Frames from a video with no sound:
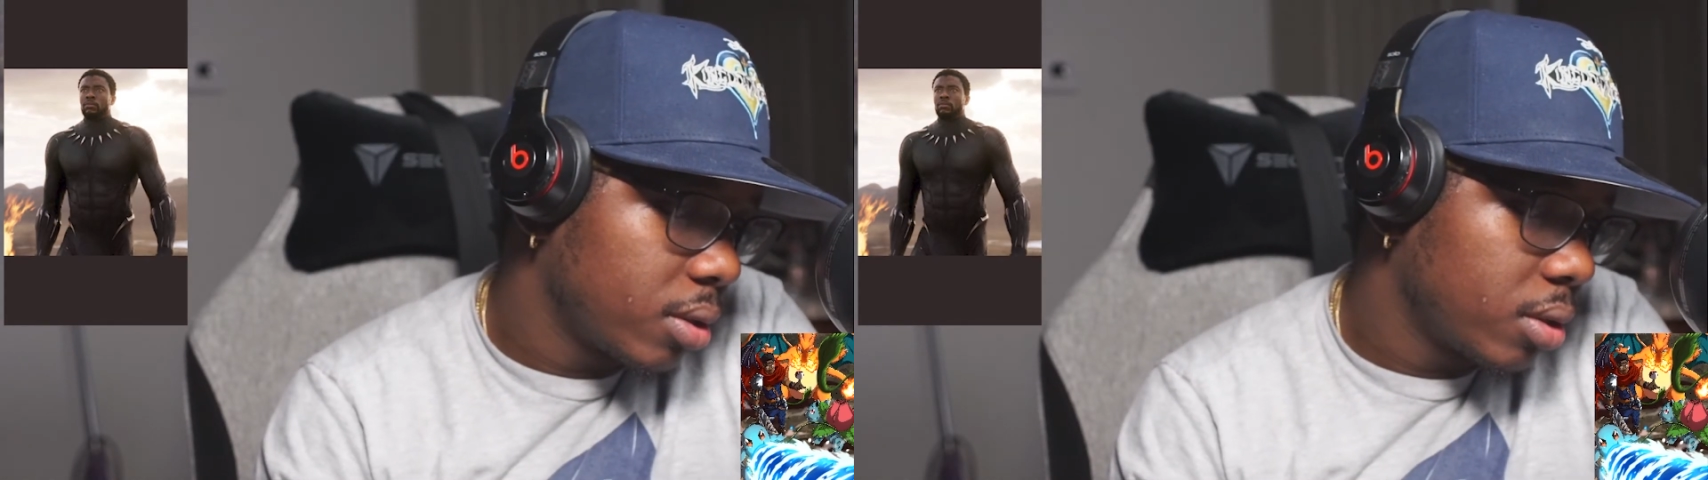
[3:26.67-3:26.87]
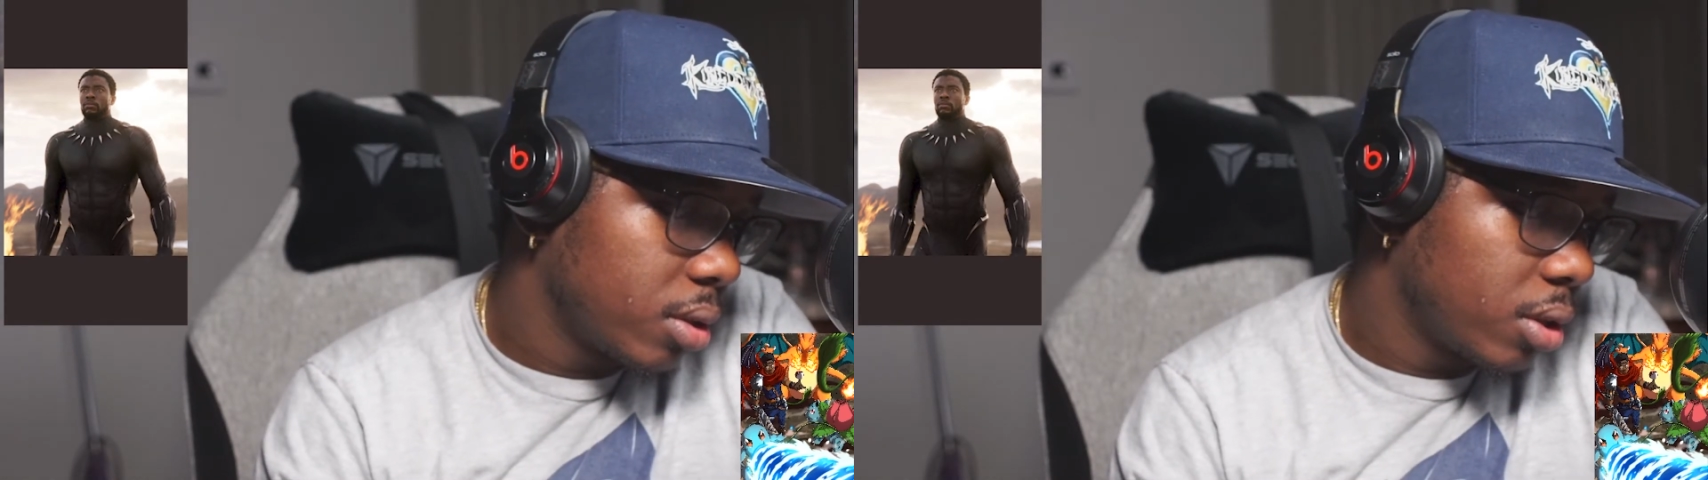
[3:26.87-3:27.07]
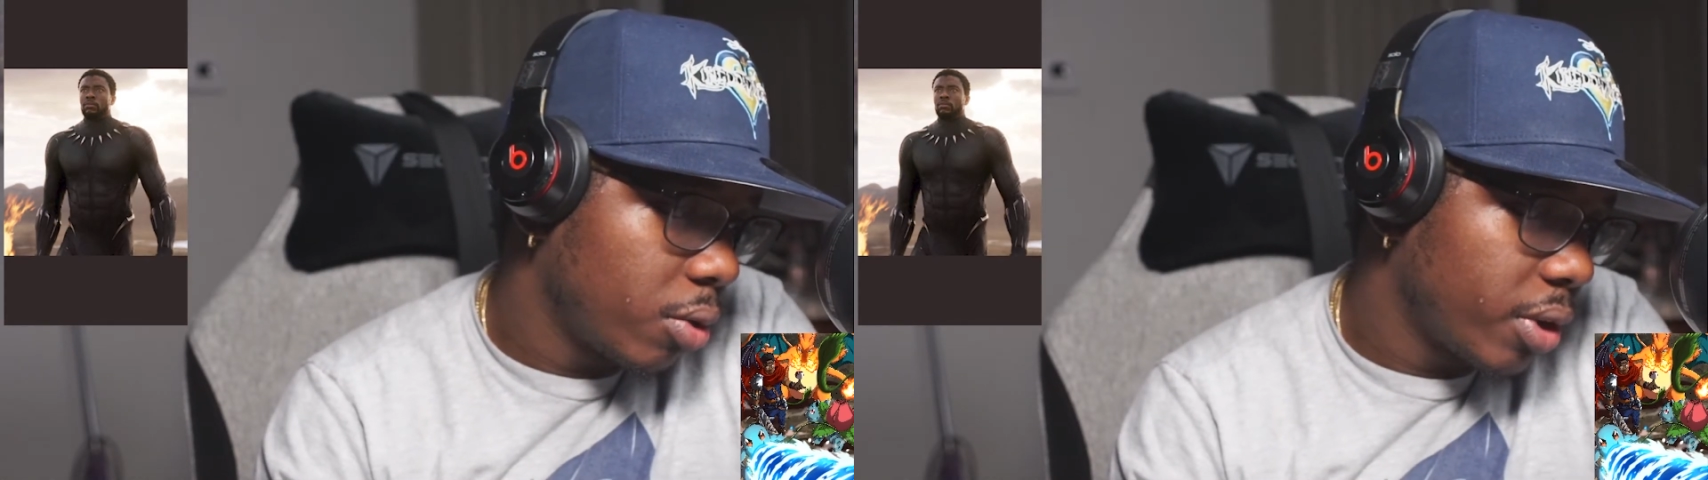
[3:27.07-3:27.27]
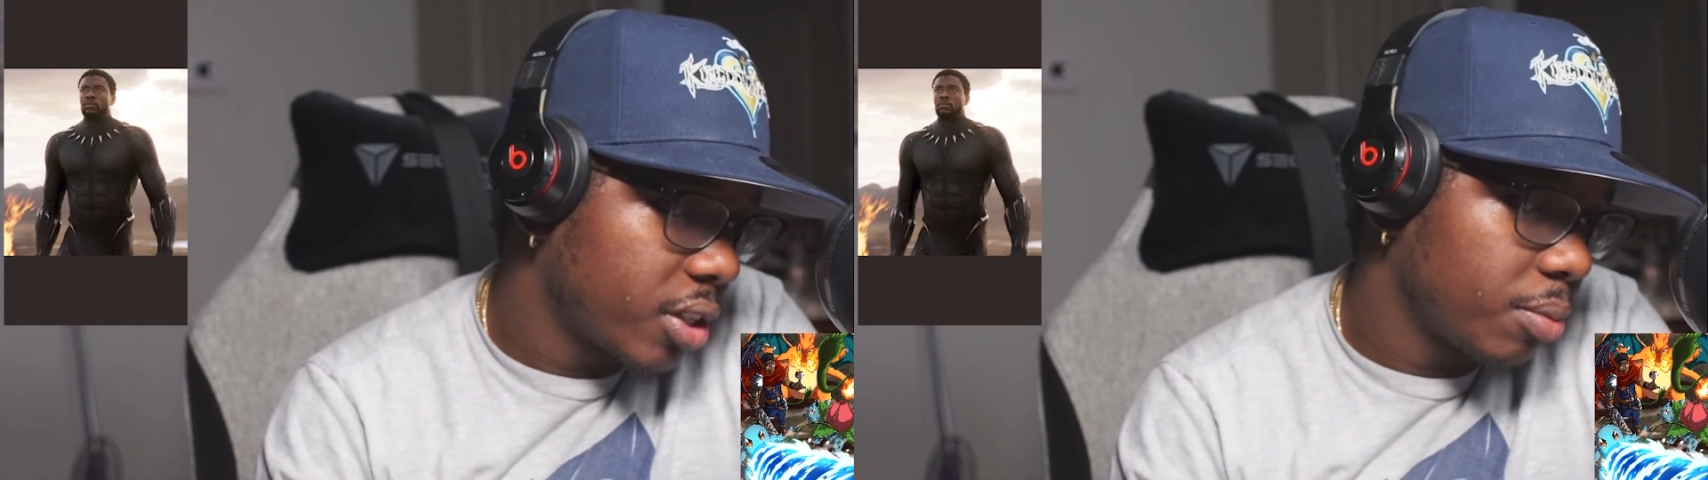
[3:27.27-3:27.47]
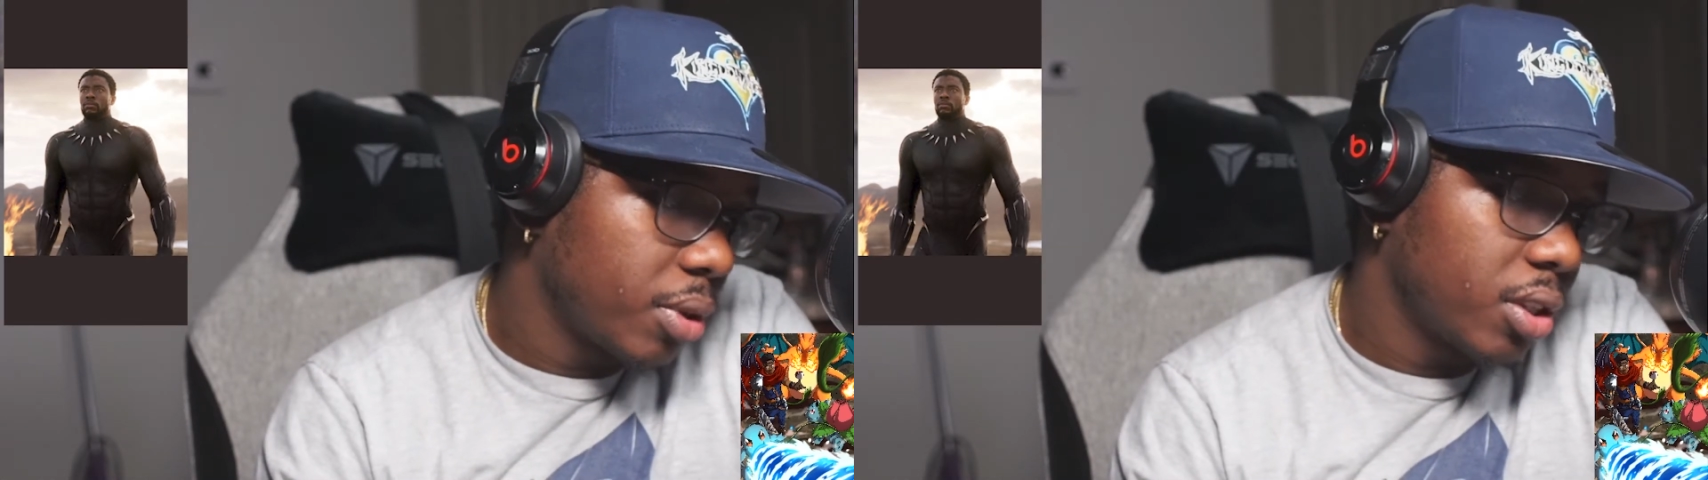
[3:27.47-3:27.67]
you know, rest in
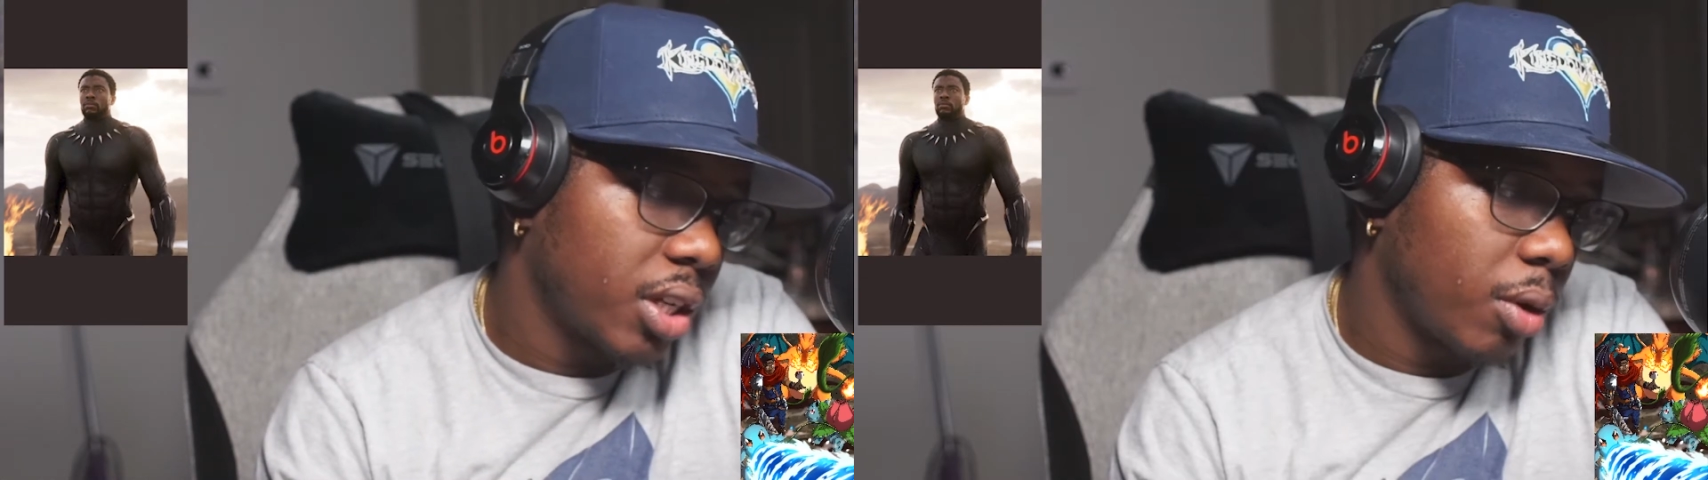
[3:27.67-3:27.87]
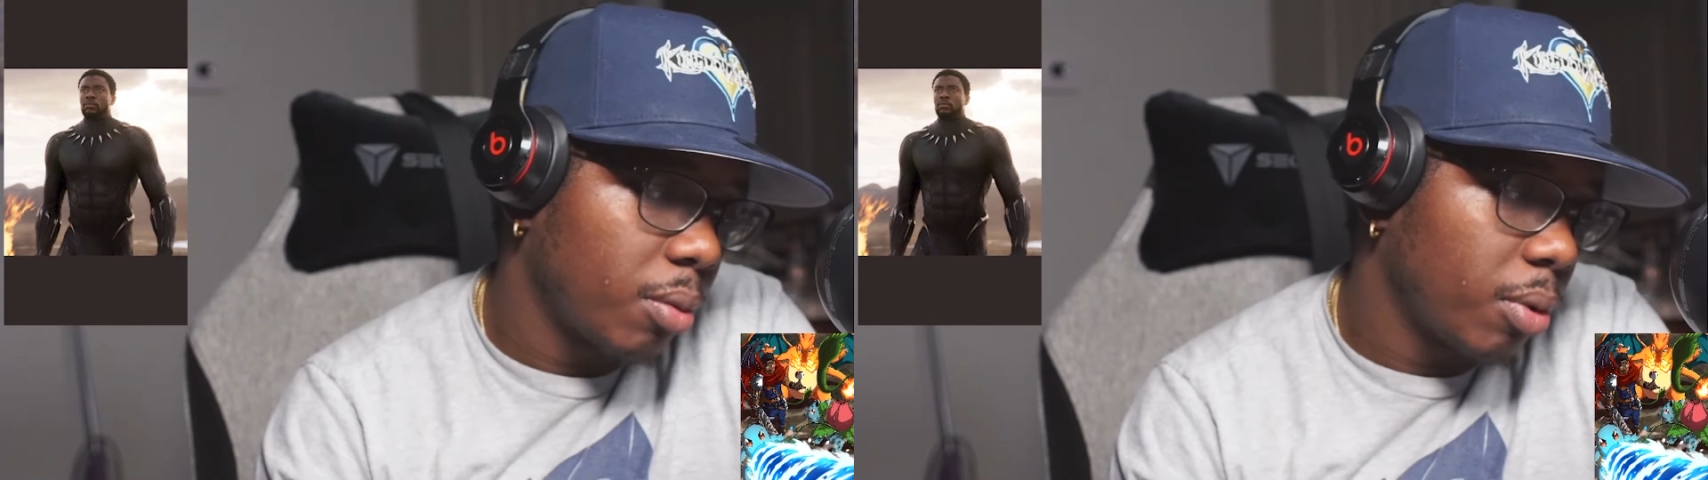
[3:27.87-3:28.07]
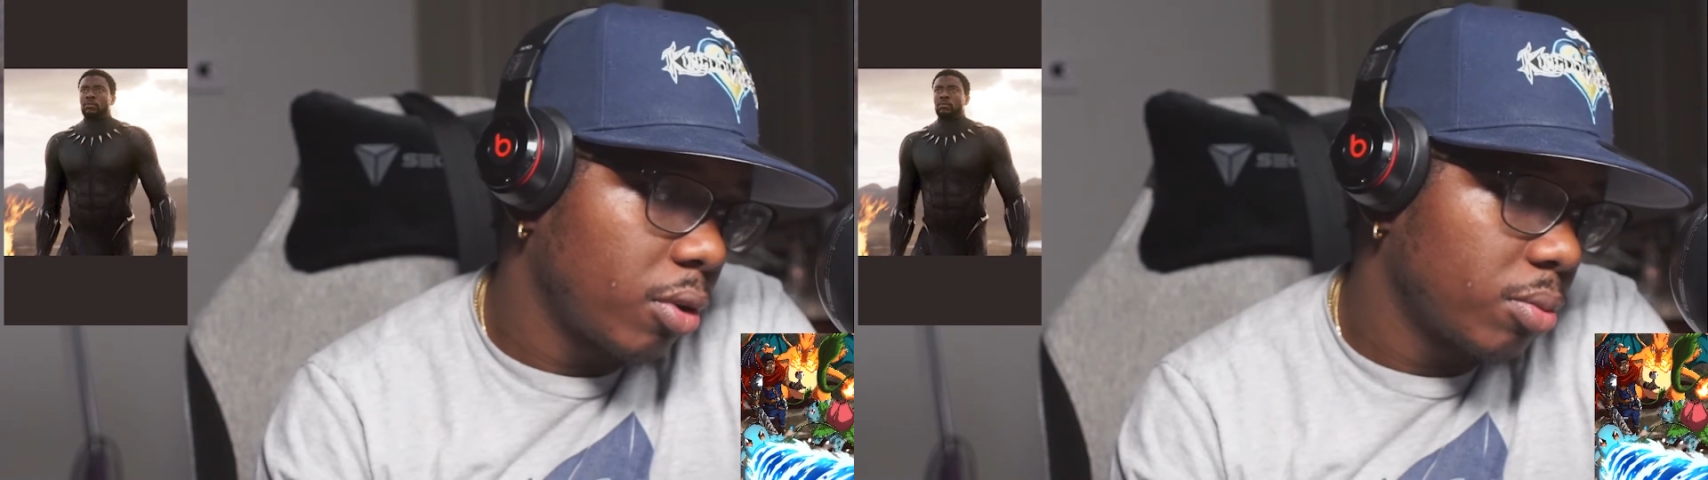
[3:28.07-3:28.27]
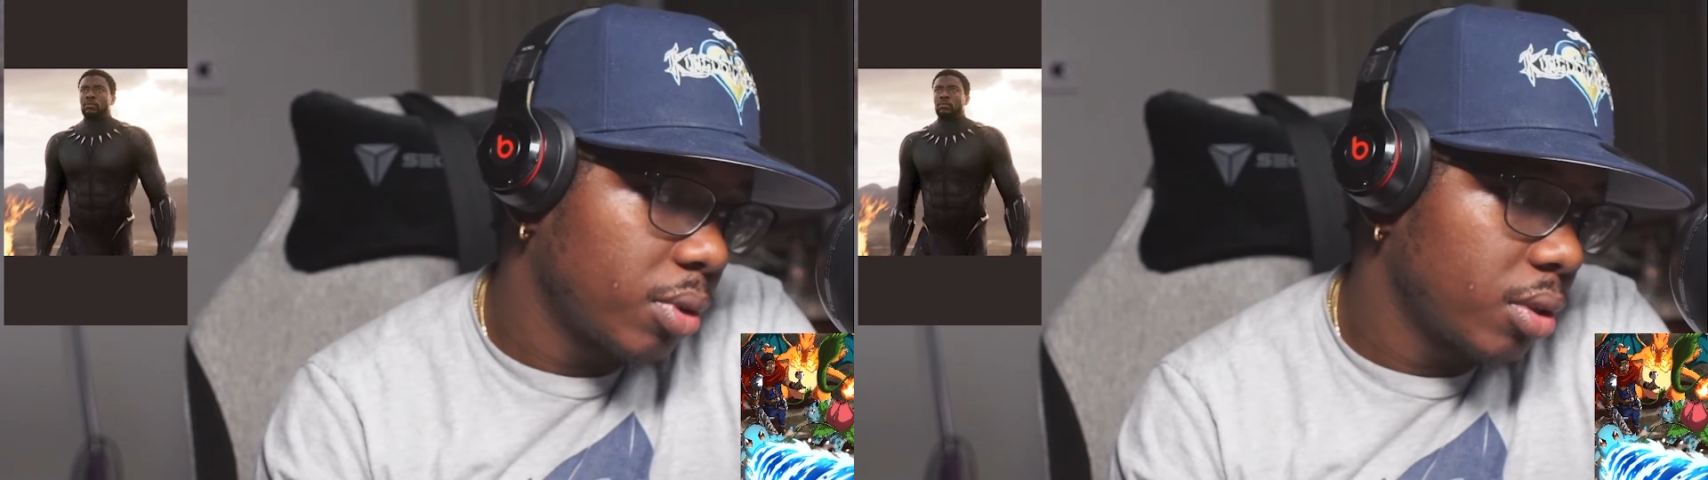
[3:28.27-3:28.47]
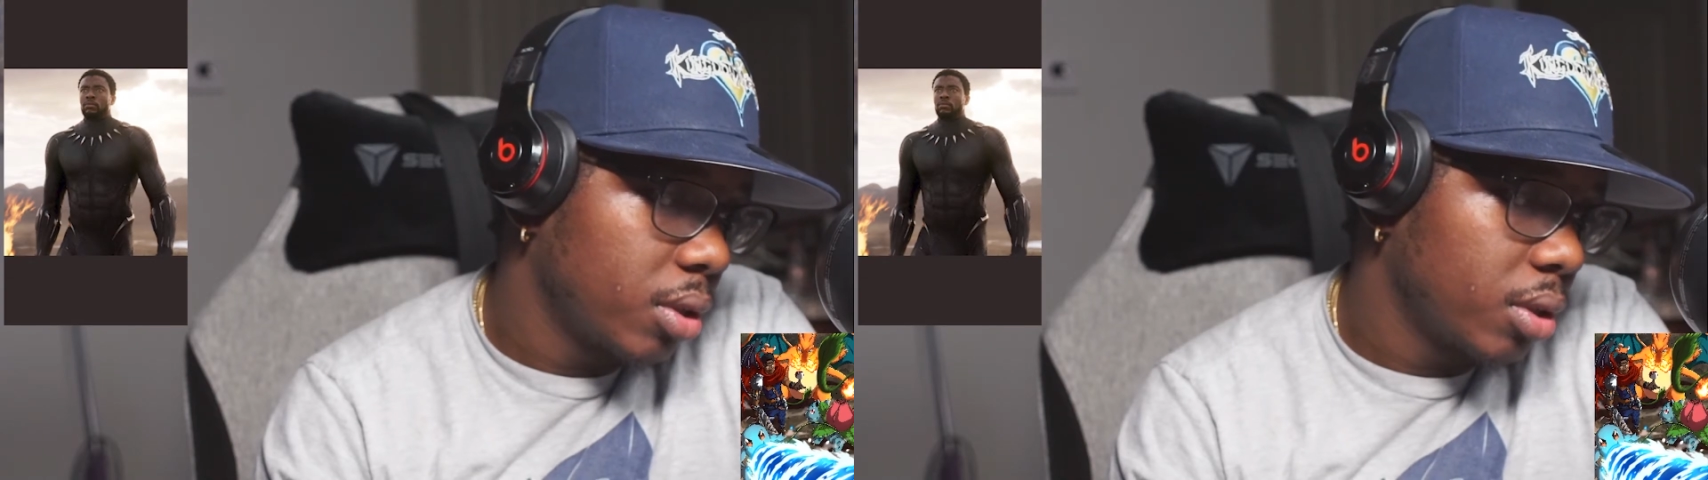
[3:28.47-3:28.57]
peace, Chadwick Boseman.